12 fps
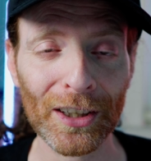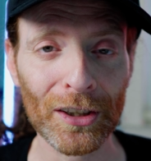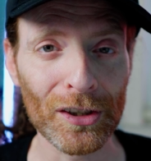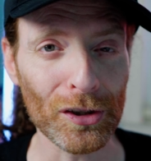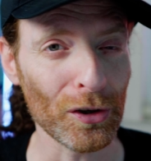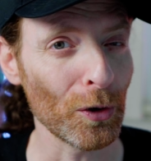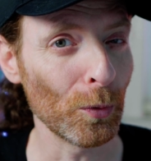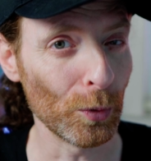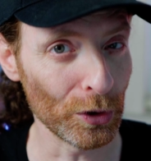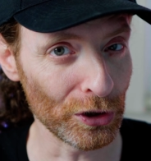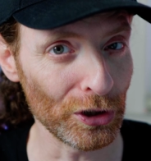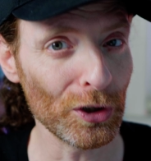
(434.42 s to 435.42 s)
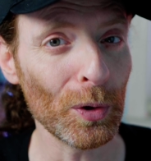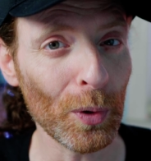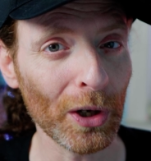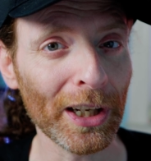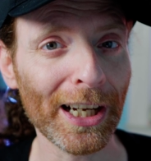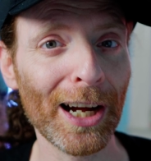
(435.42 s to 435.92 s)
So would you
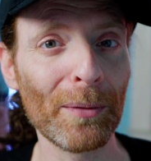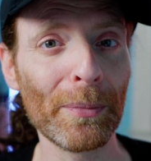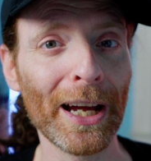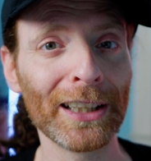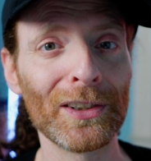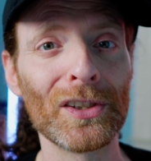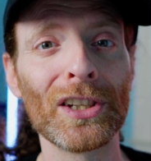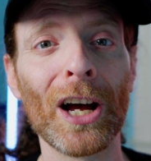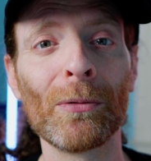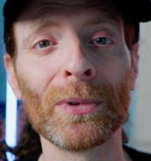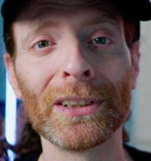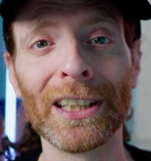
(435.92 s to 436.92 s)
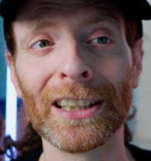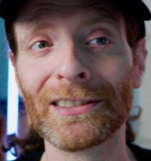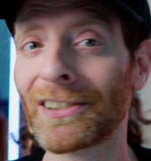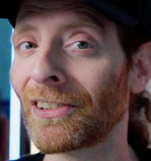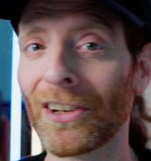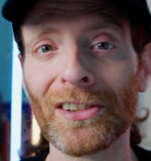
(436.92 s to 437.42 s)
want to come back to someone that
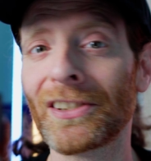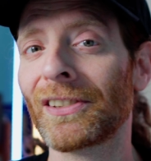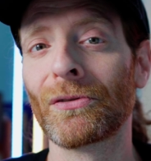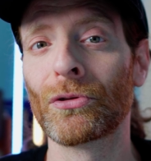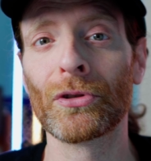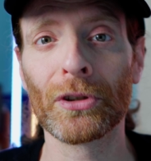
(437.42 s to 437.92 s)
starts